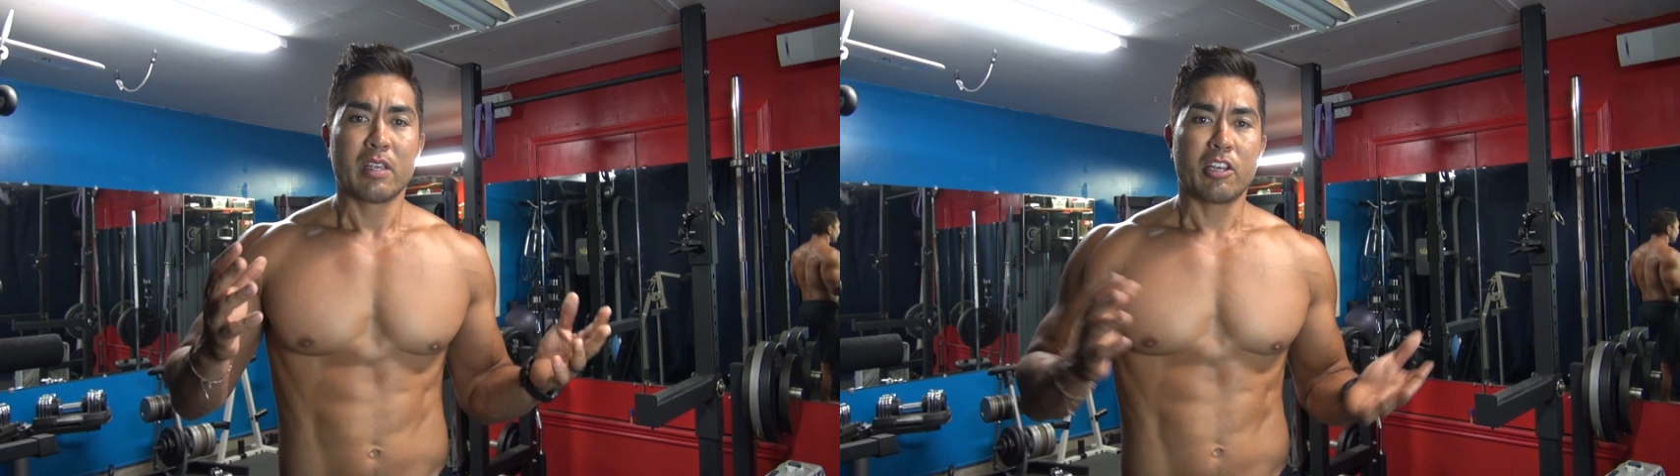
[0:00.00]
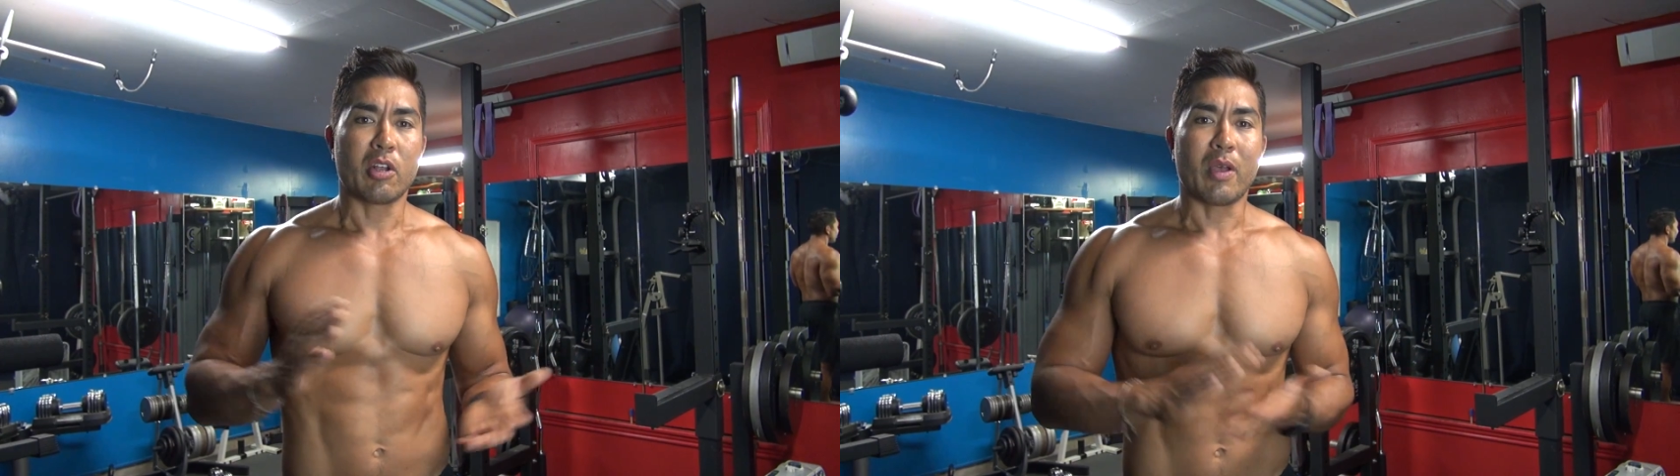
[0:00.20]

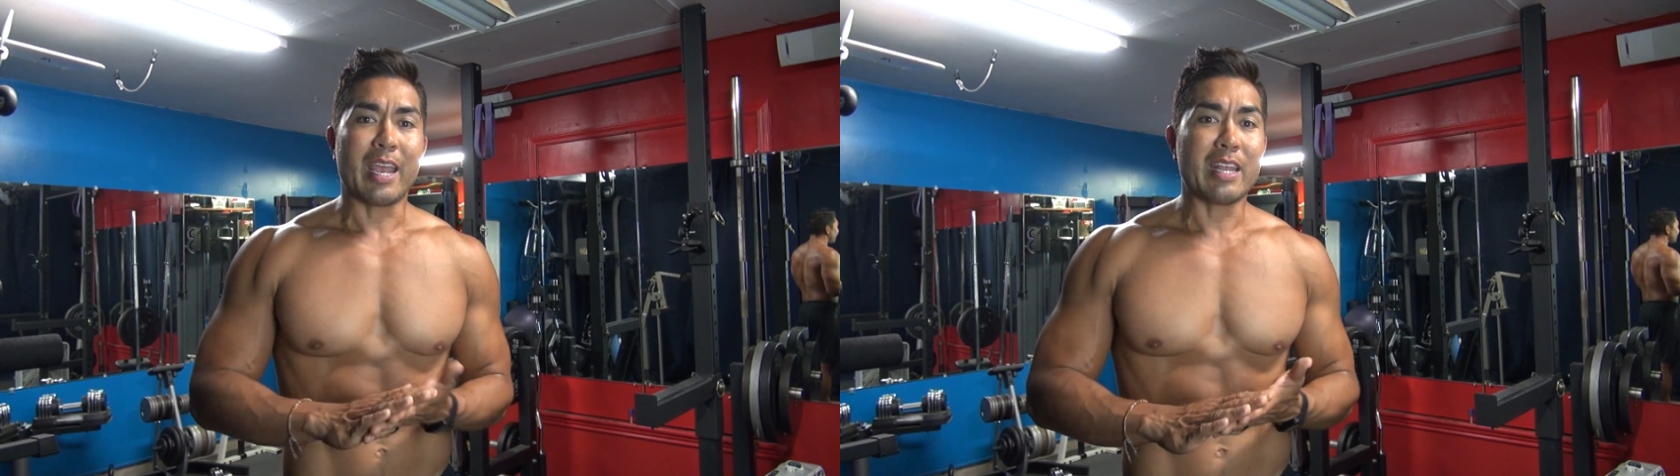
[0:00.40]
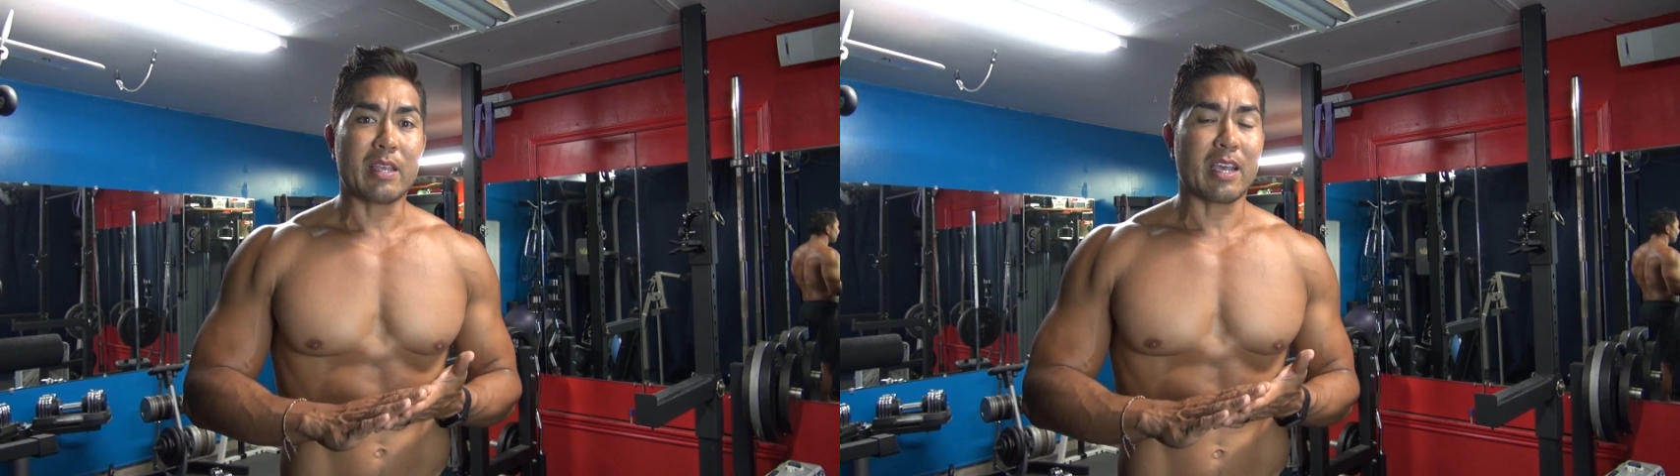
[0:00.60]
you know,
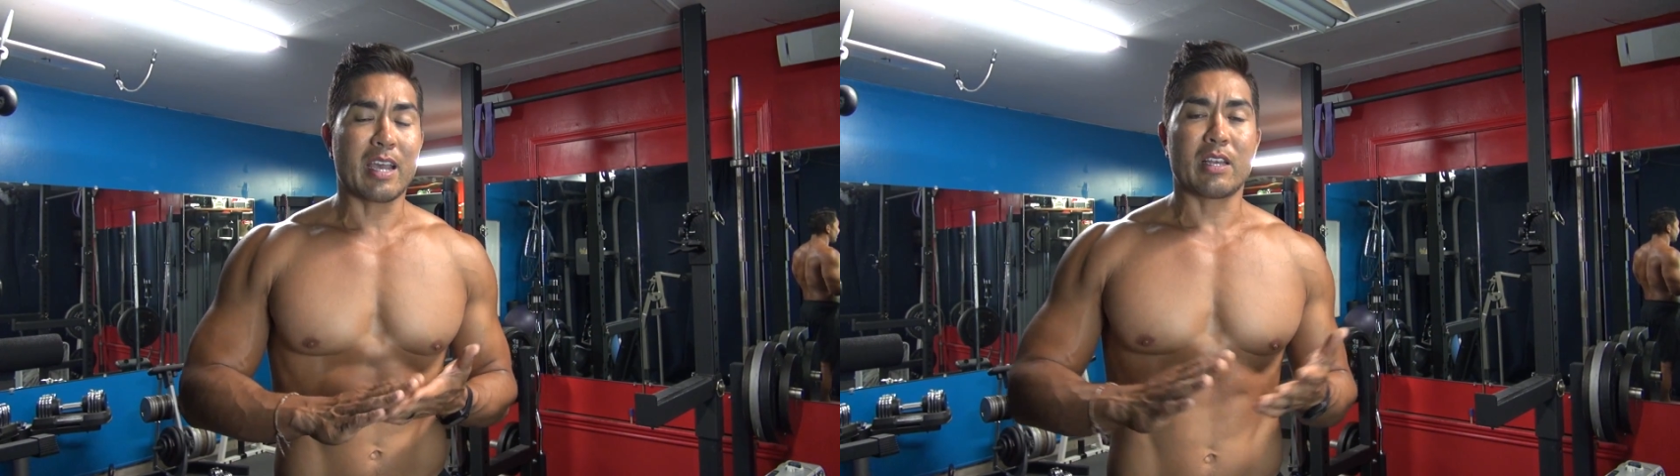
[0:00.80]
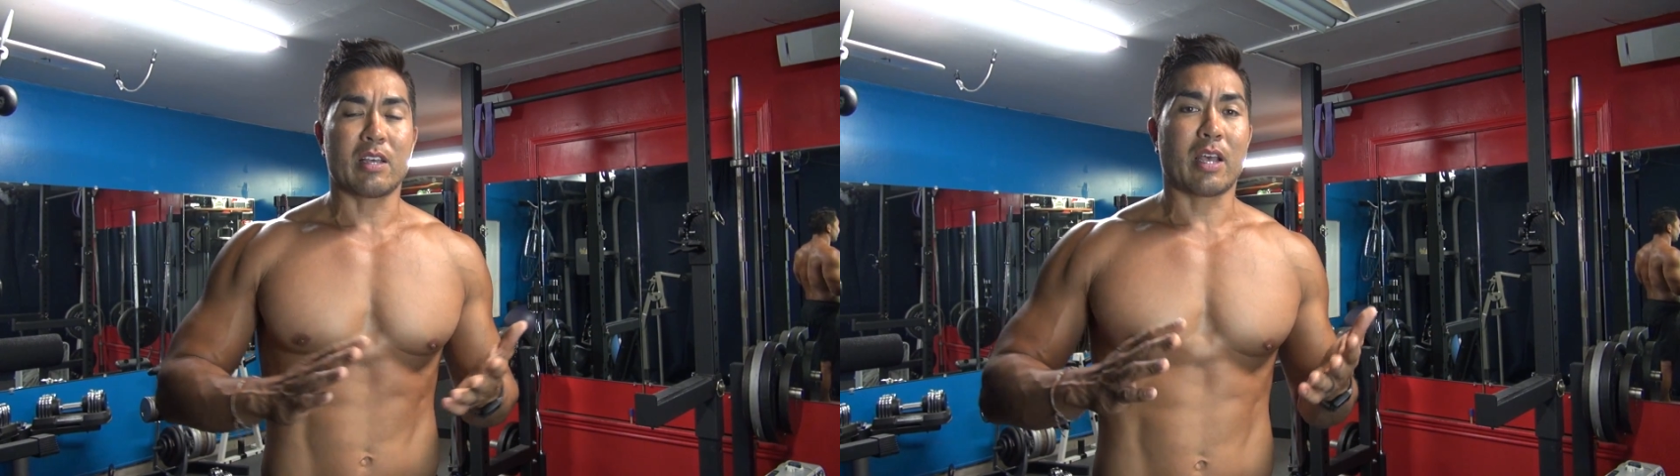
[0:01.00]
any
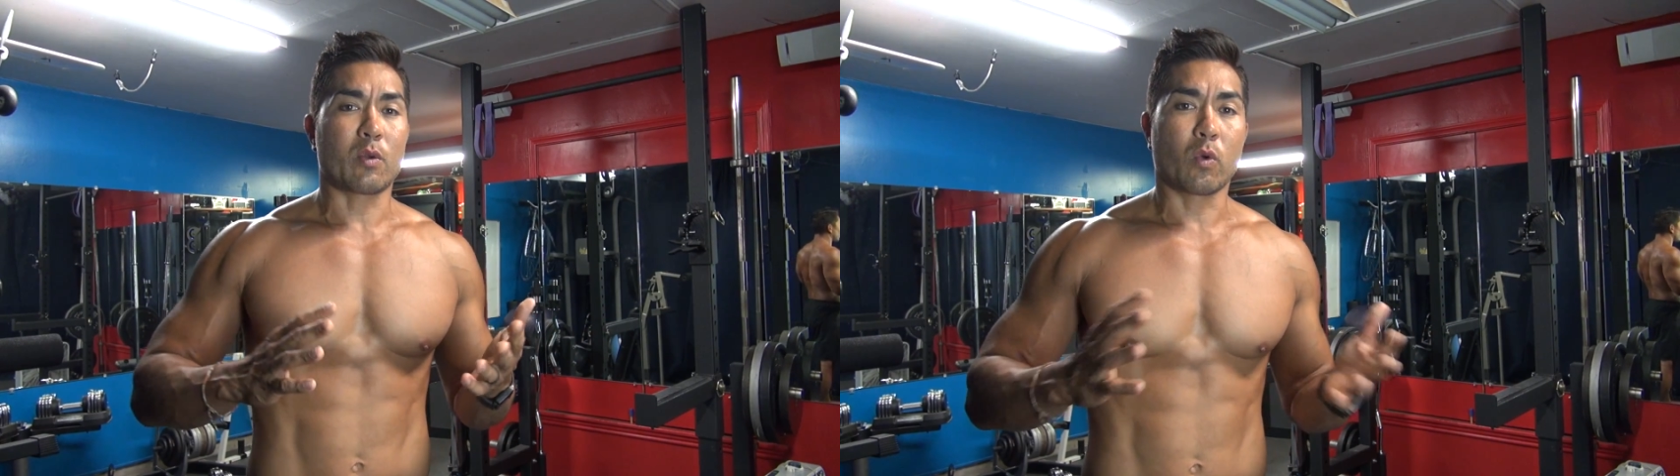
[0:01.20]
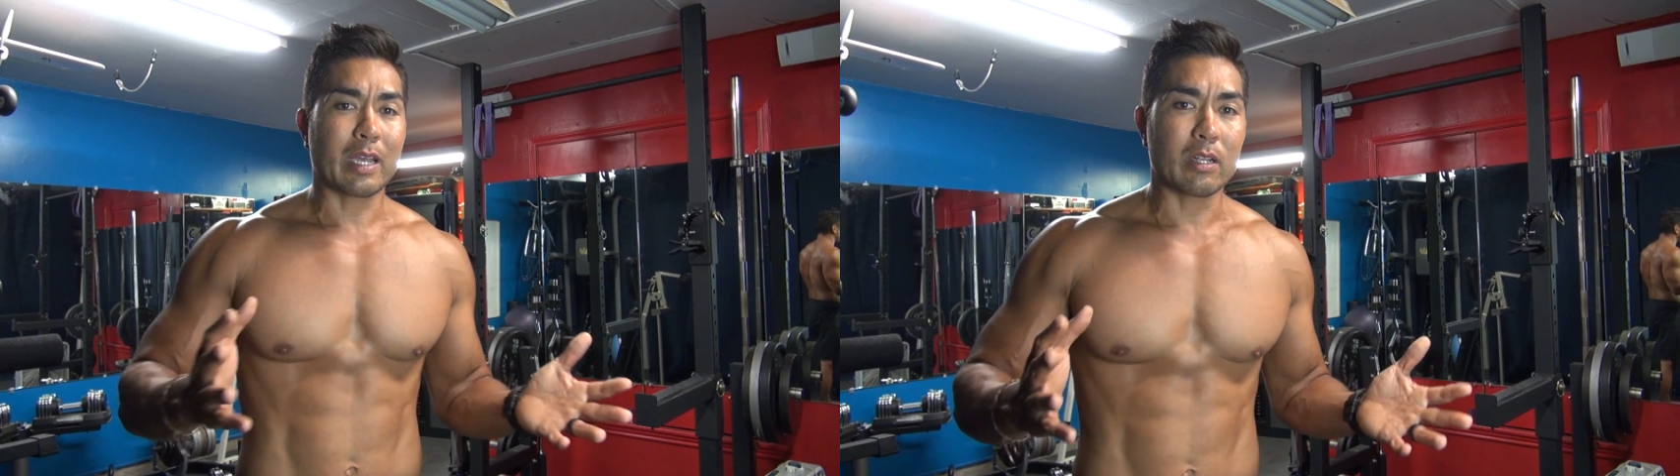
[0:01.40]
kind of
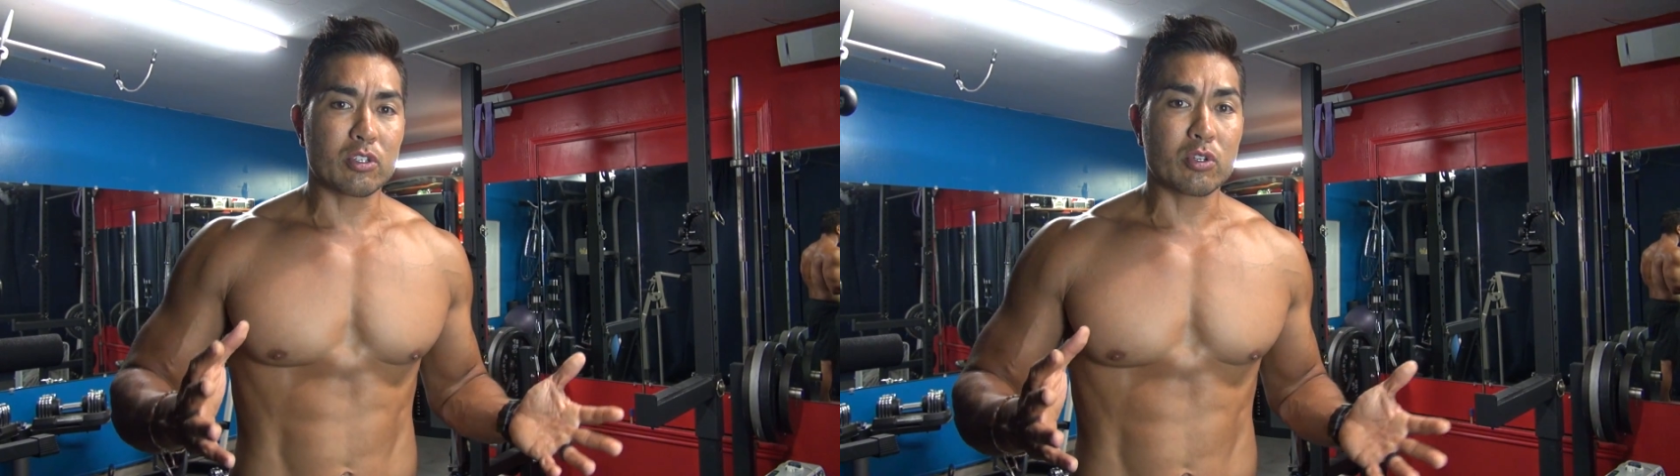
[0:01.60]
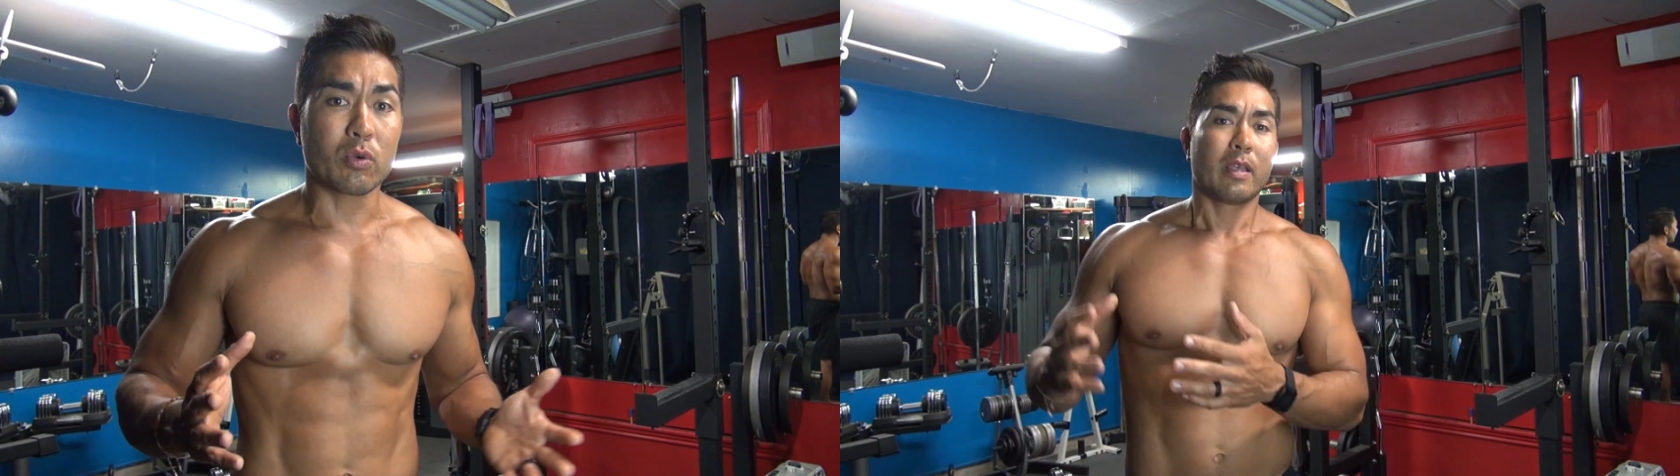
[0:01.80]
like workout
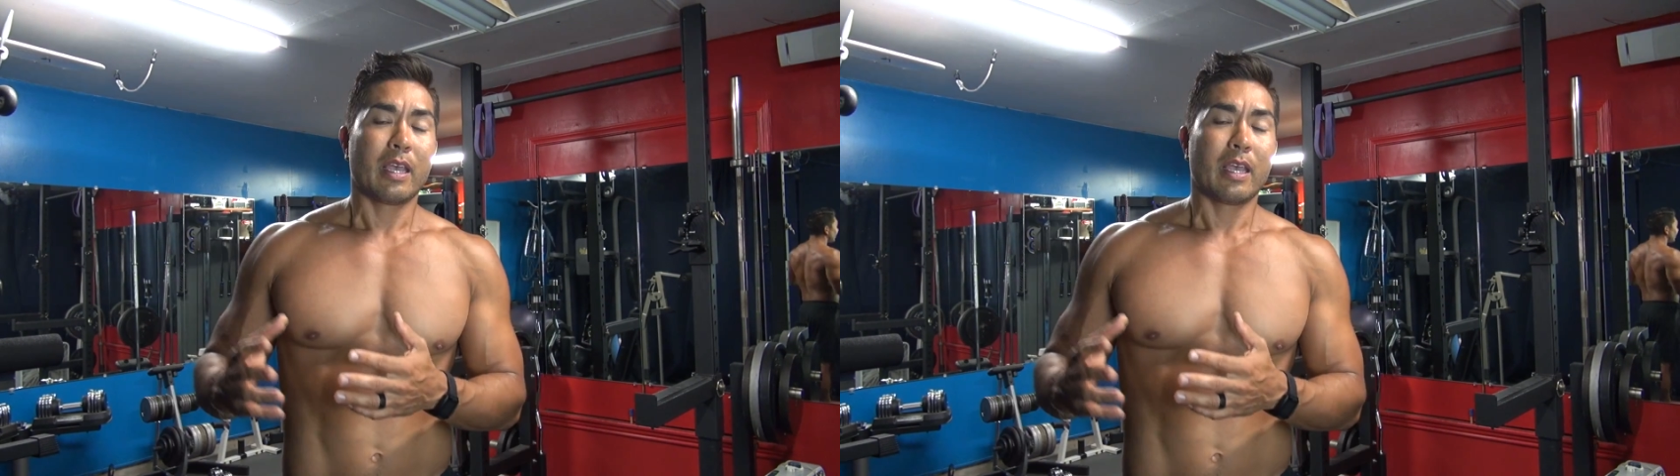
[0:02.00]
store.